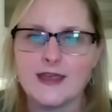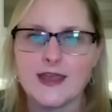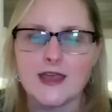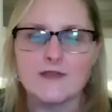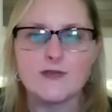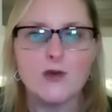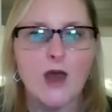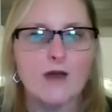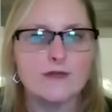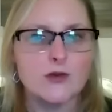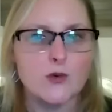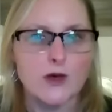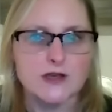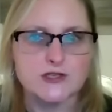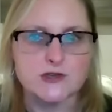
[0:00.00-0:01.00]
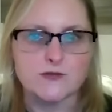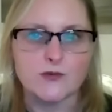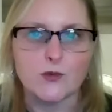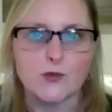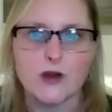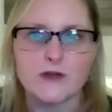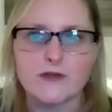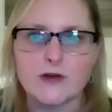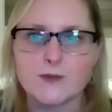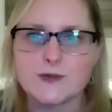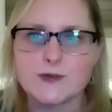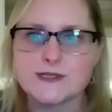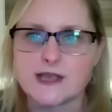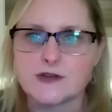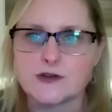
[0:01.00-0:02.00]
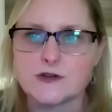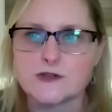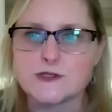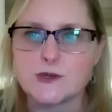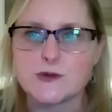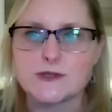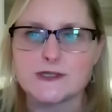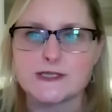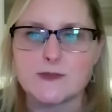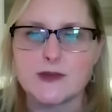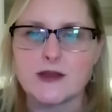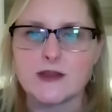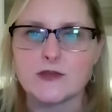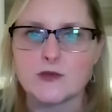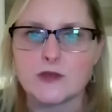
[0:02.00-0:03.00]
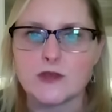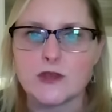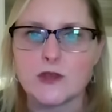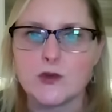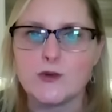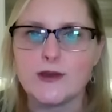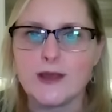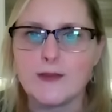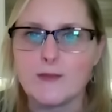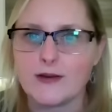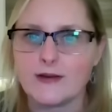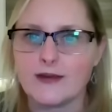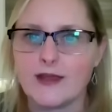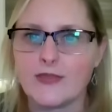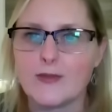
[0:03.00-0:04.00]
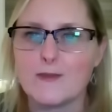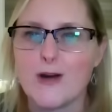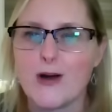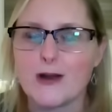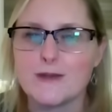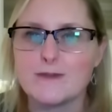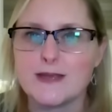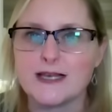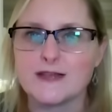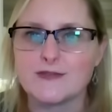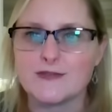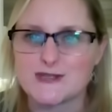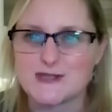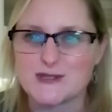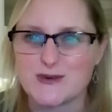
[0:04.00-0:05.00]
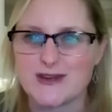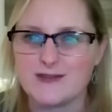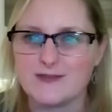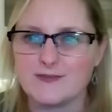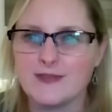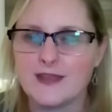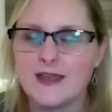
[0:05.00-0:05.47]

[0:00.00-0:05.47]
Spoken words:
If you have a question for one of our presenters, you can submit it through the Q&A button at the bottom middle of the screen.